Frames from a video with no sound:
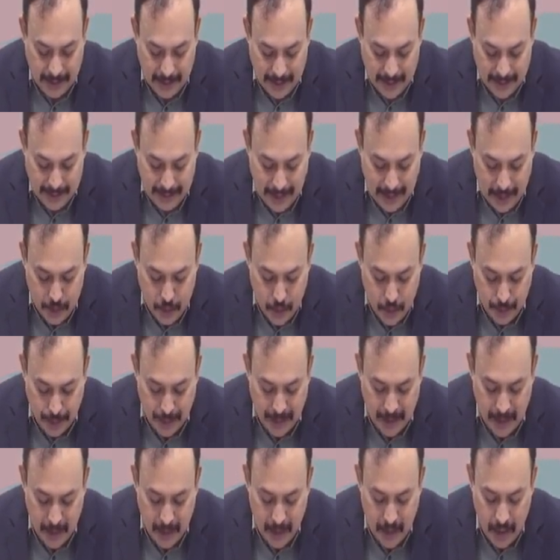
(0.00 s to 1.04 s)
That should
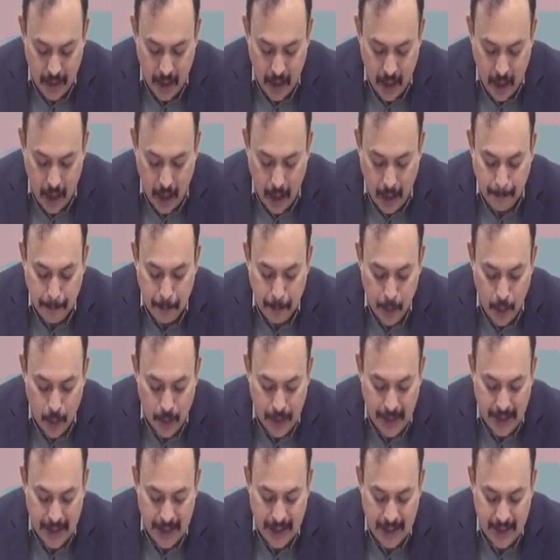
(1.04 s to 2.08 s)
be
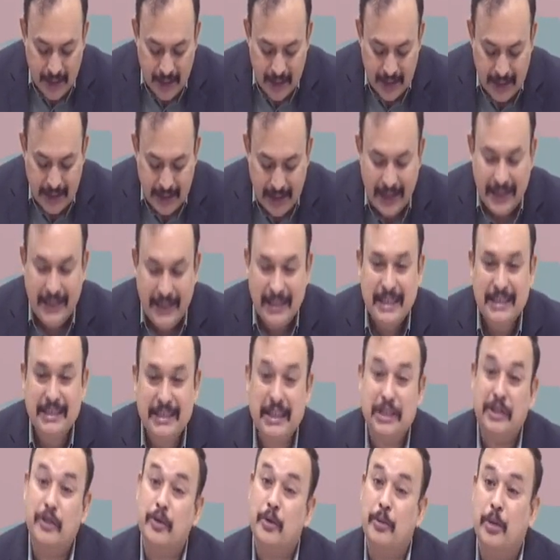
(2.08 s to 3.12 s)
uploaded in the
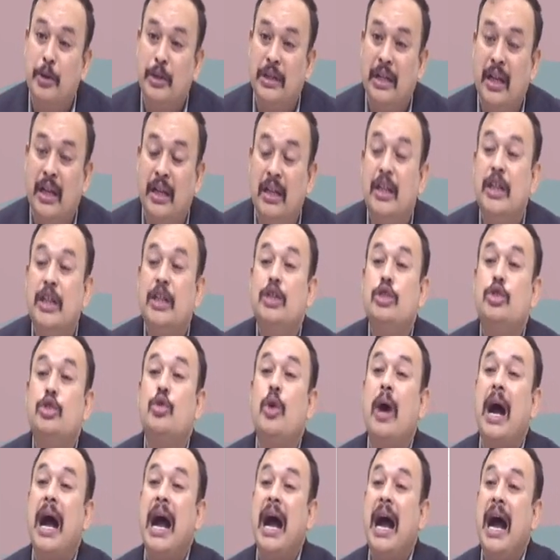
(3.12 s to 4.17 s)
GST portal to
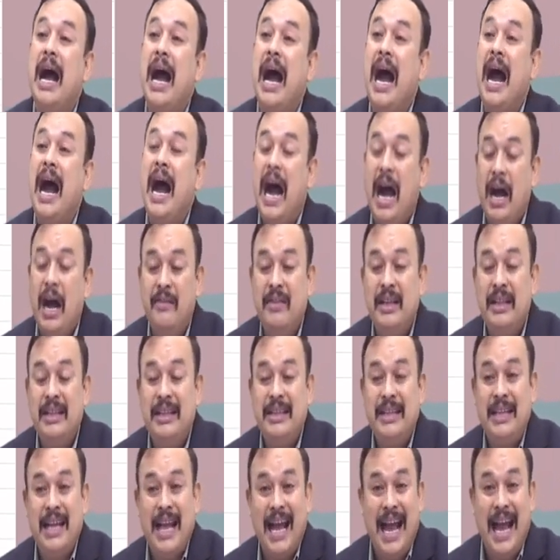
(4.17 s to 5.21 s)
avail
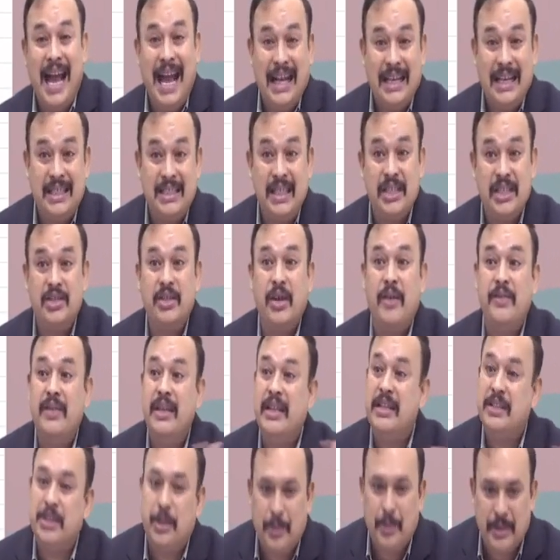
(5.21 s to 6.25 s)
the access of the
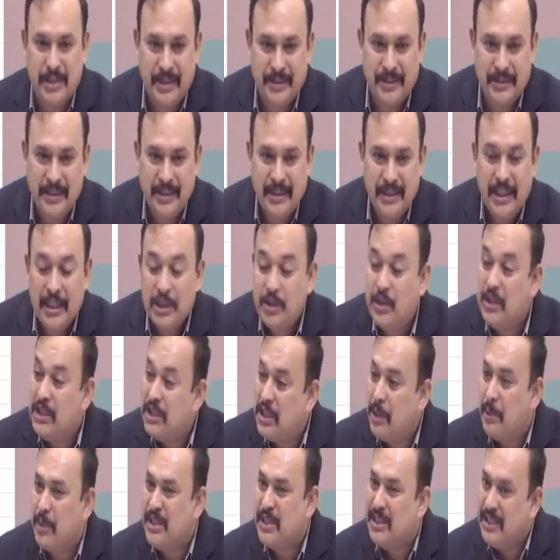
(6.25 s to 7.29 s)
registered person. So registered
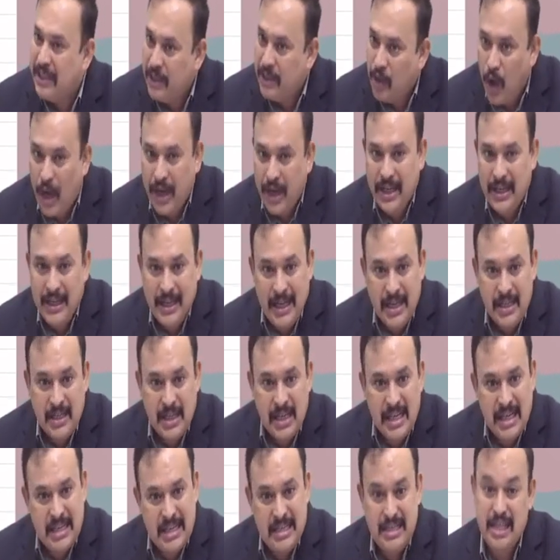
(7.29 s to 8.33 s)
person can log in his
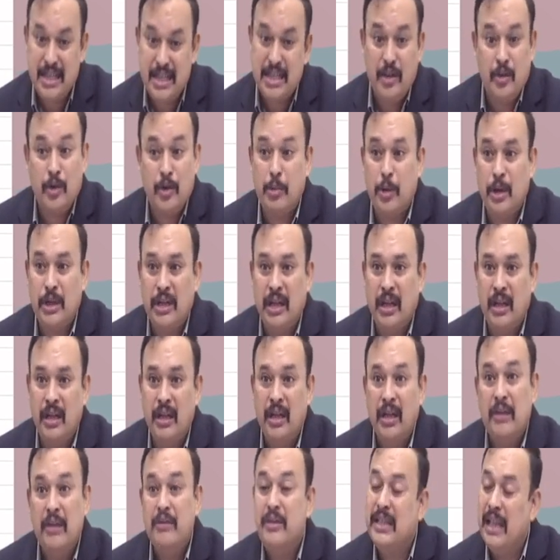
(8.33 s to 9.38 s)
GST portal
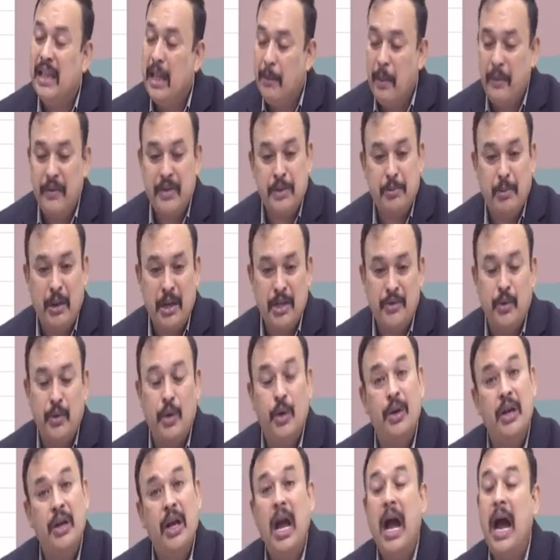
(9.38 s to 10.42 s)
with the help of his
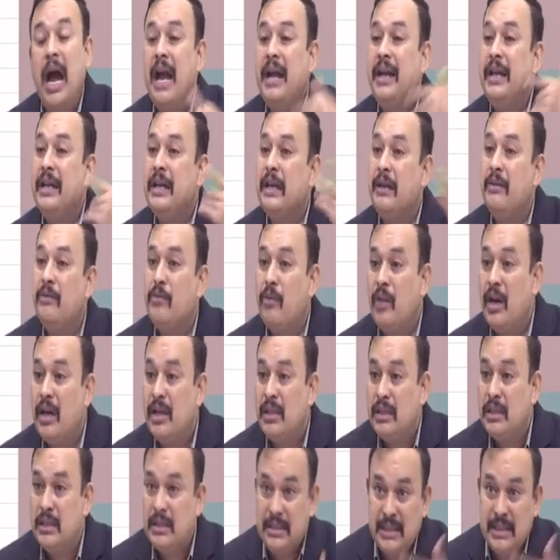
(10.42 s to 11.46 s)
password, and he can
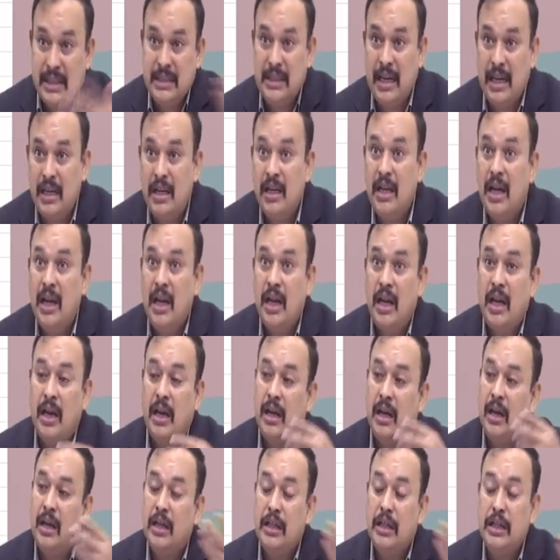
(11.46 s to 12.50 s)
see that
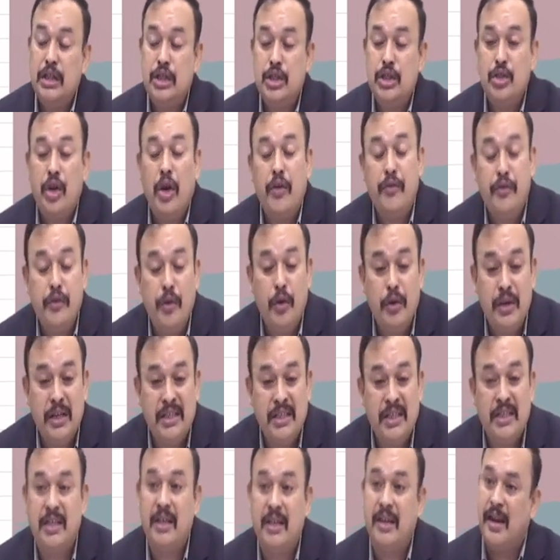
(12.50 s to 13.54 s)
issue of
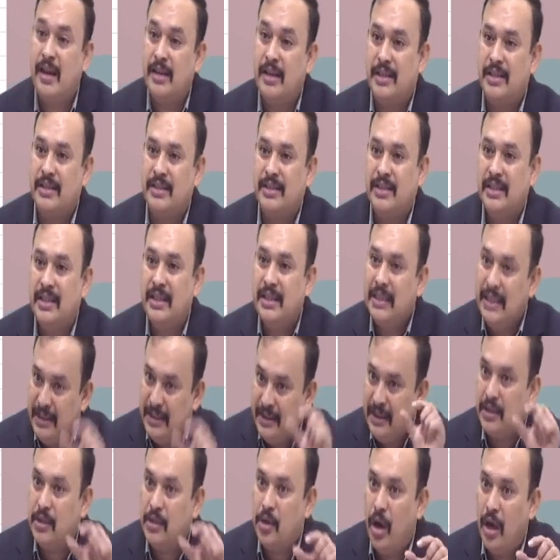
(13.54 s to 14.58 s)
notices and orders. In
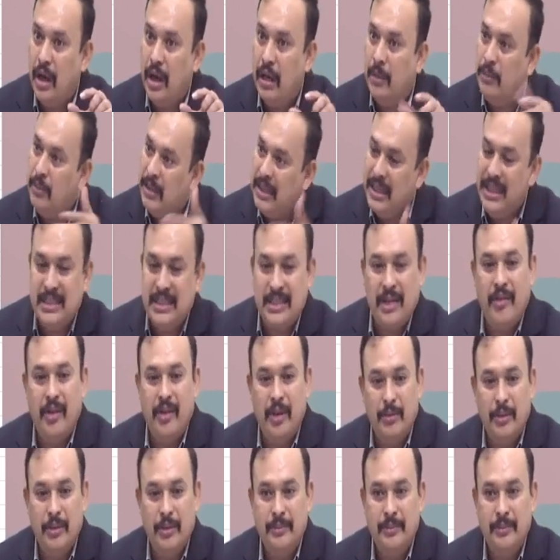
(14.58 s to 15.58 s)
that column, it is available.